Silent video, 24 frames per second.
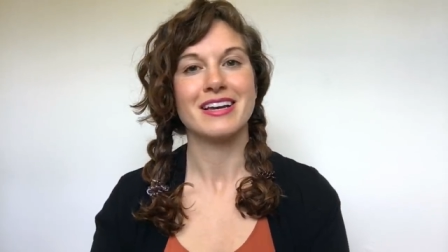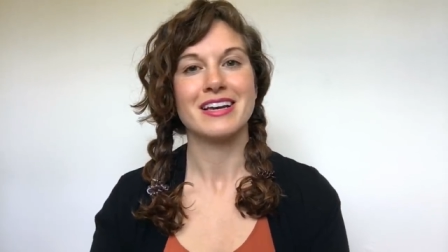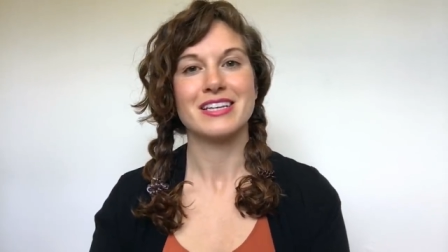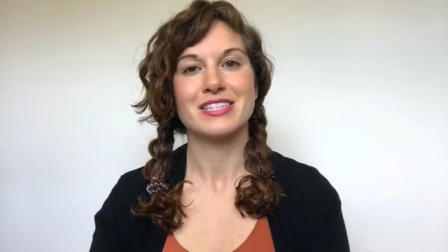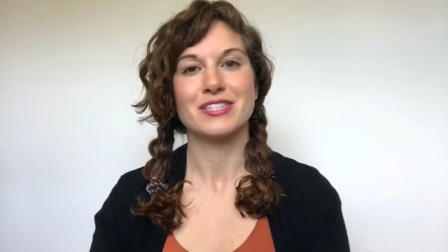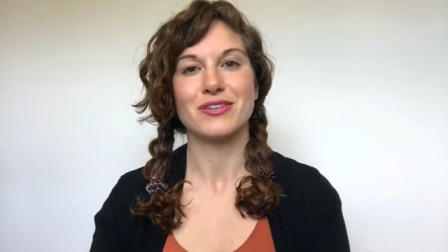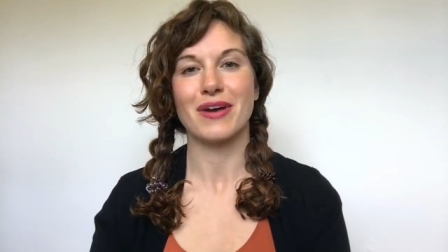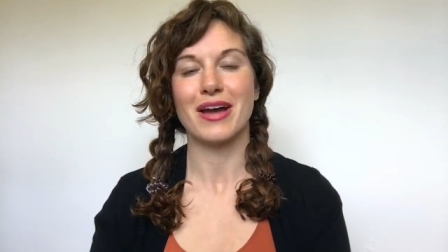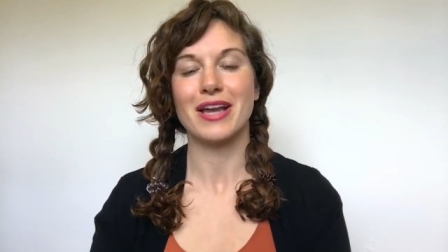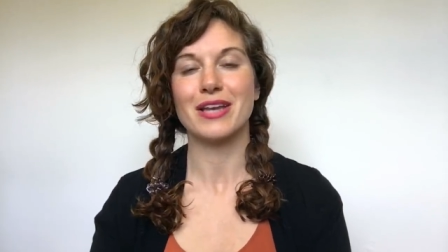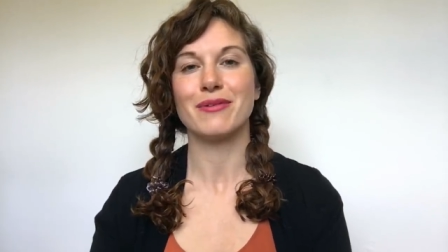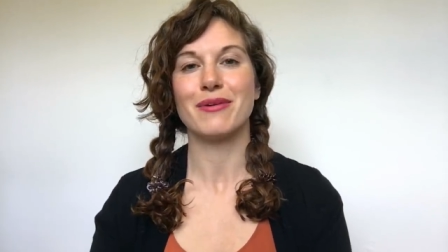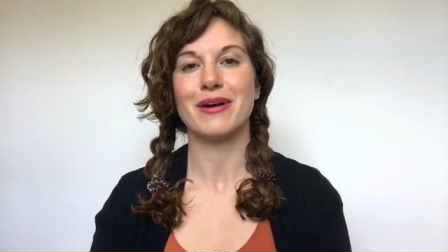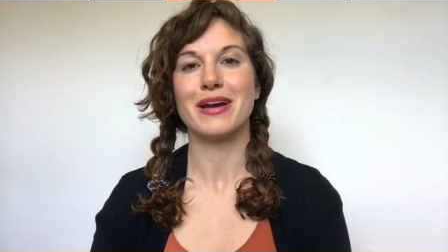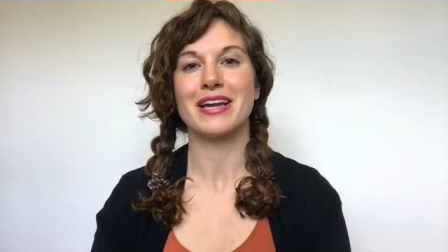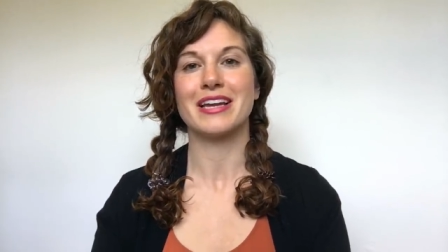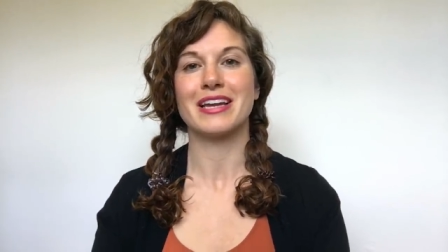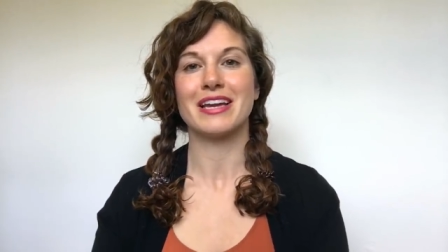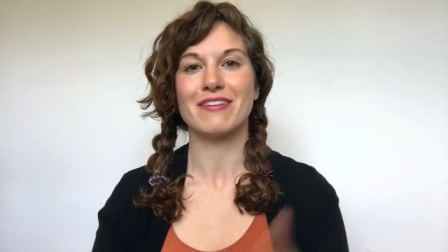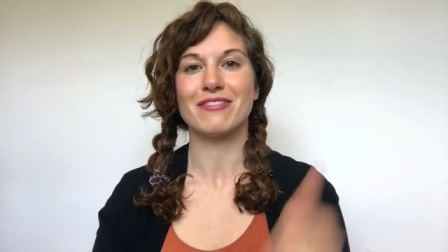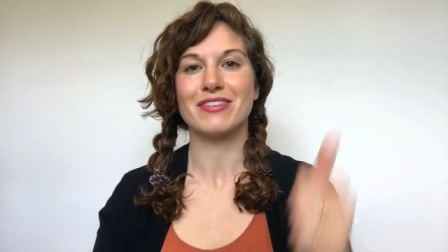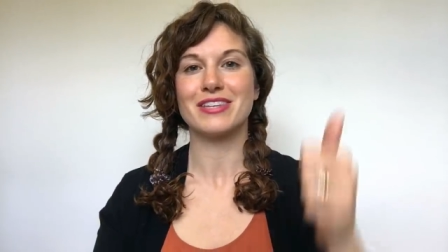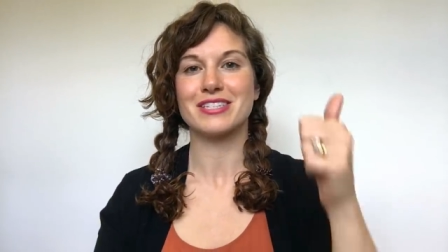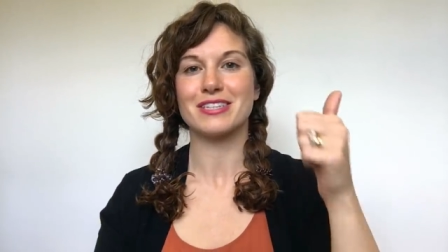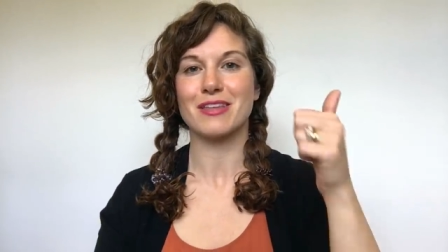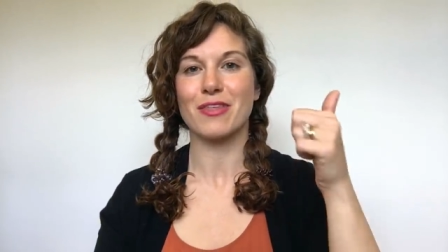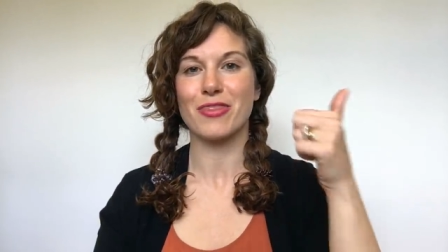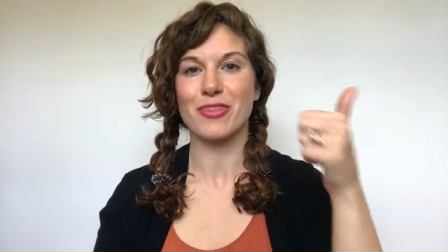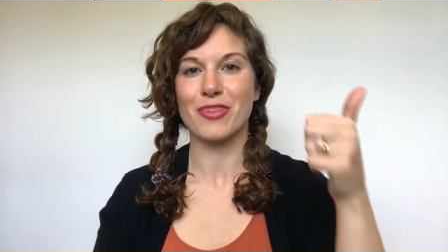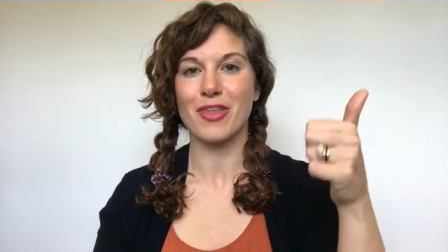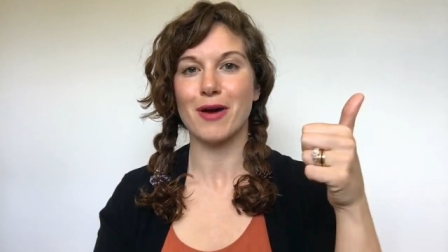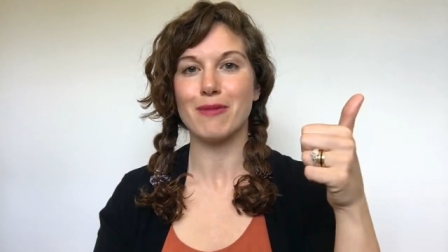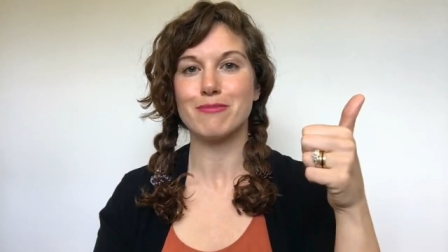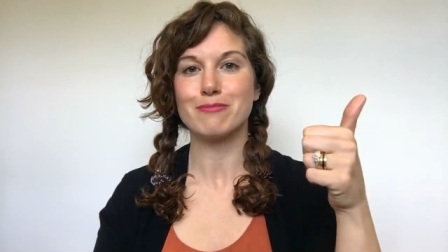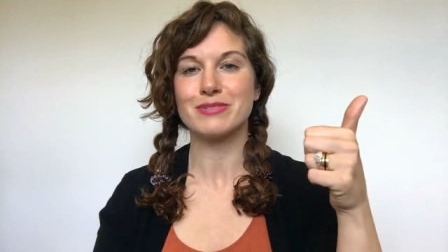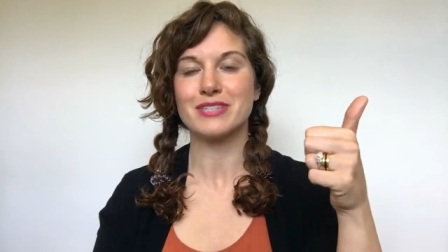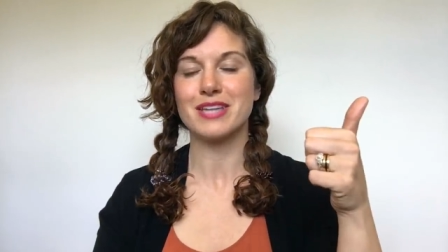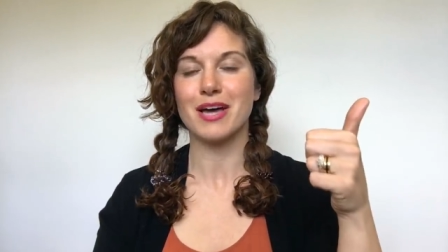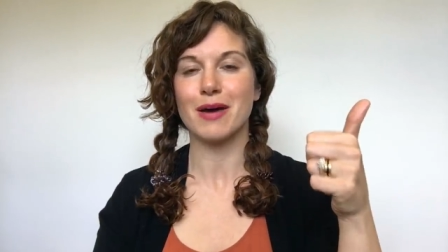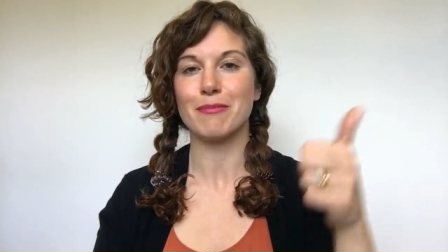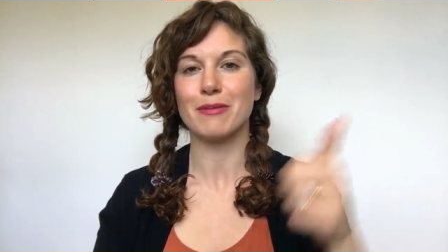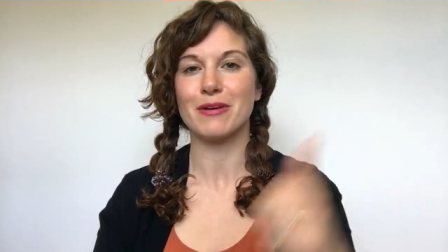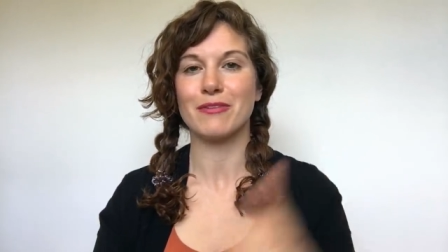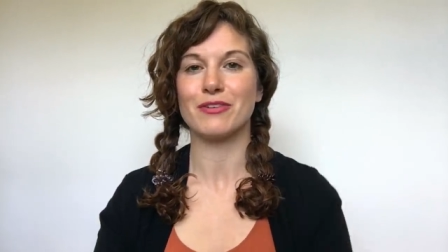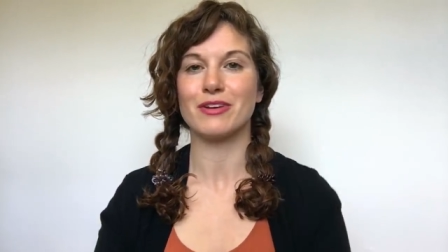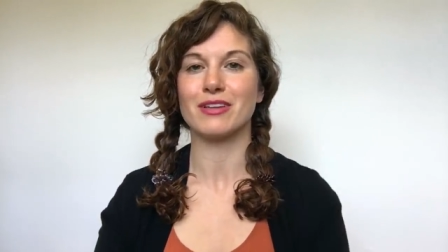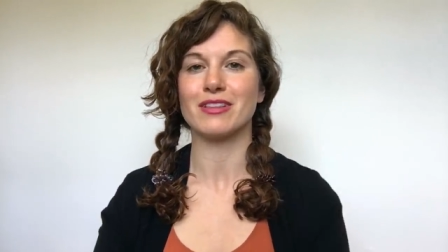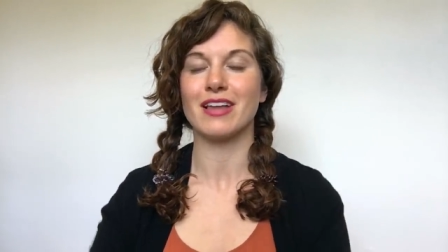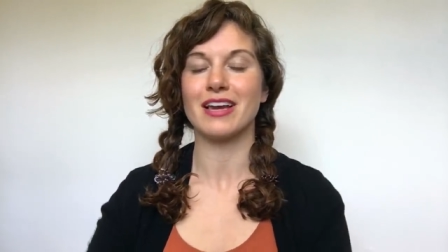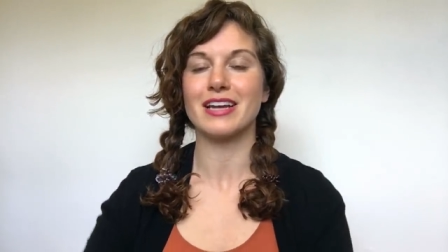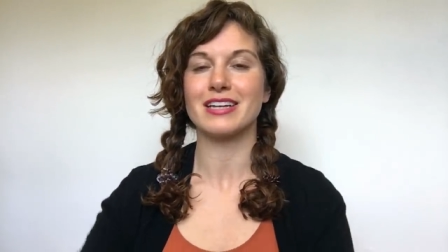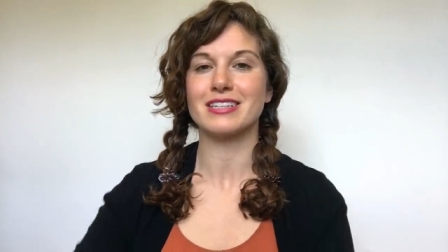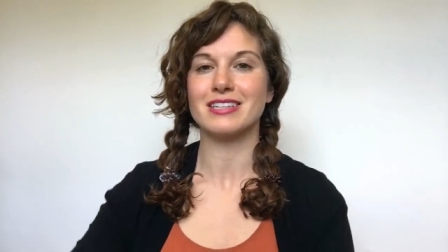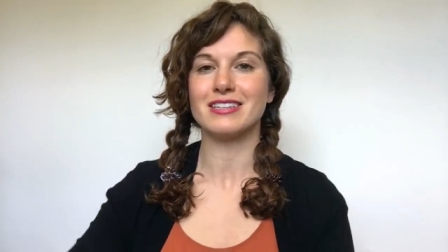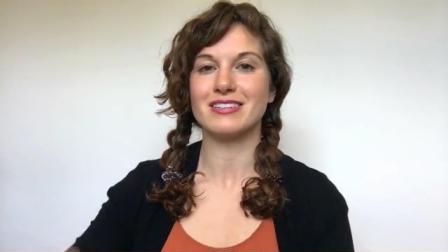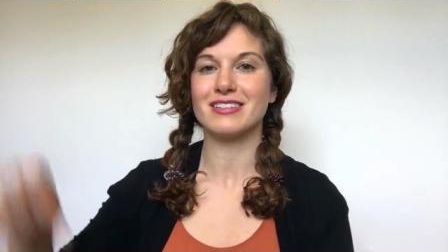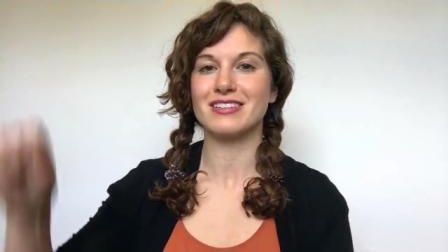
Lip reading: So anyway, give this a thumbs up if you liked it.